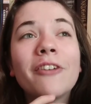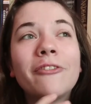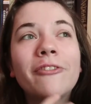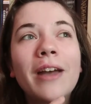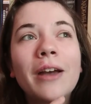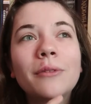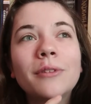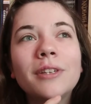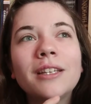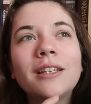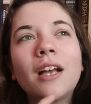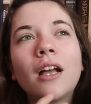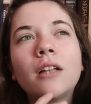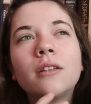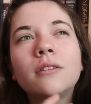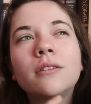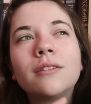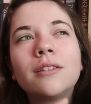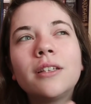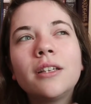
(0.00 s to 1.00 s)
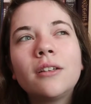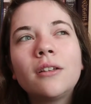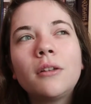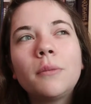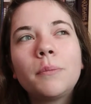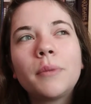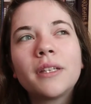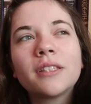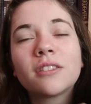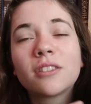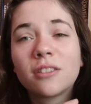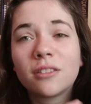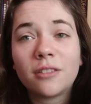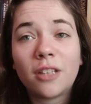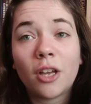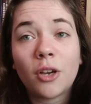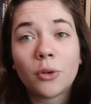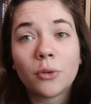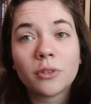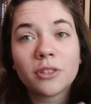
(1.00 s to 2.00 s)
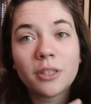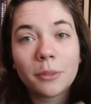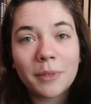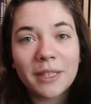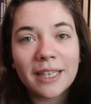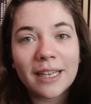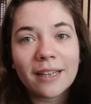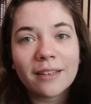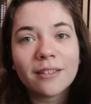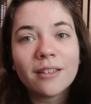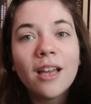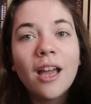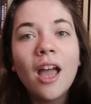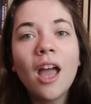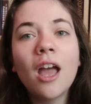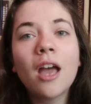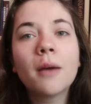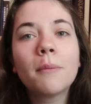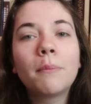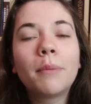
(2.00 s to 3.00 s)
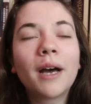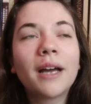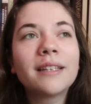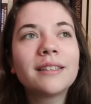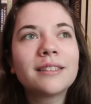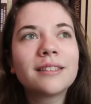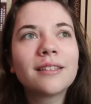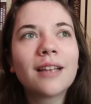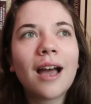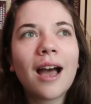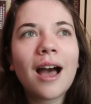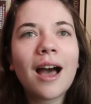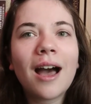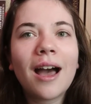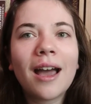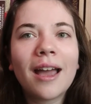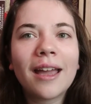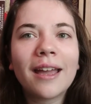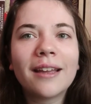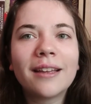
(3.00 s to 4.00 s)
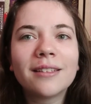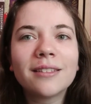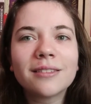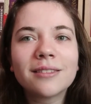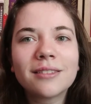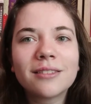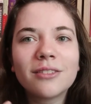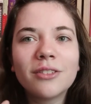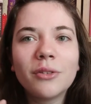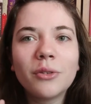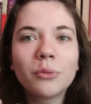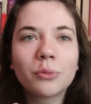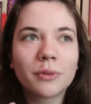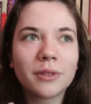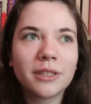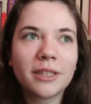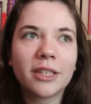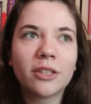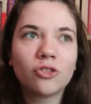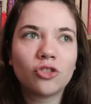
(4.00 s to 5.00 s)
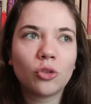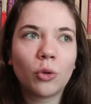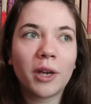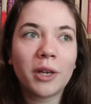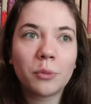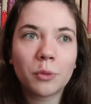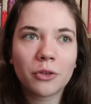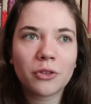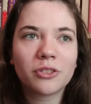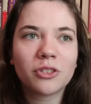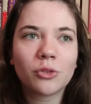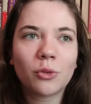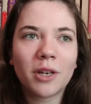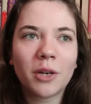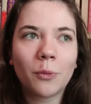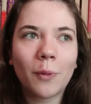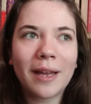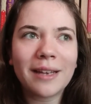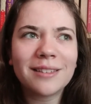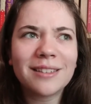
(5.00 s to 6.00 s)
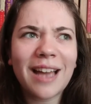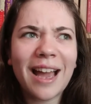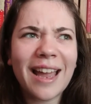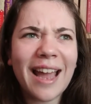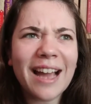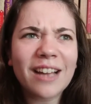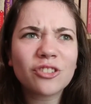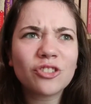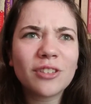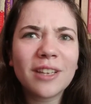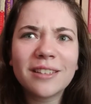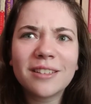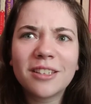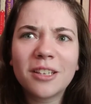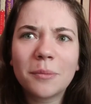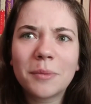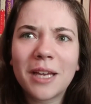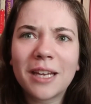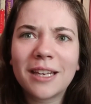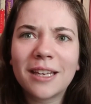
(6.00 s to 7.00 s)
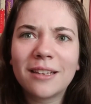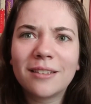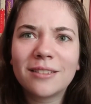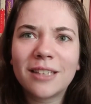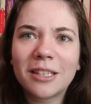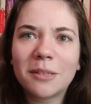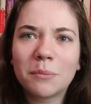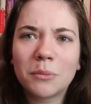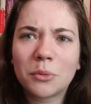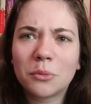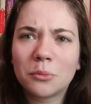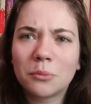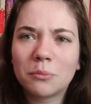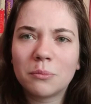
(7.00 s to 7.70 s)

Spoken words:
I found it a little bit slow to begin, but I still really enjoyed where the story went. I actually ended up getting like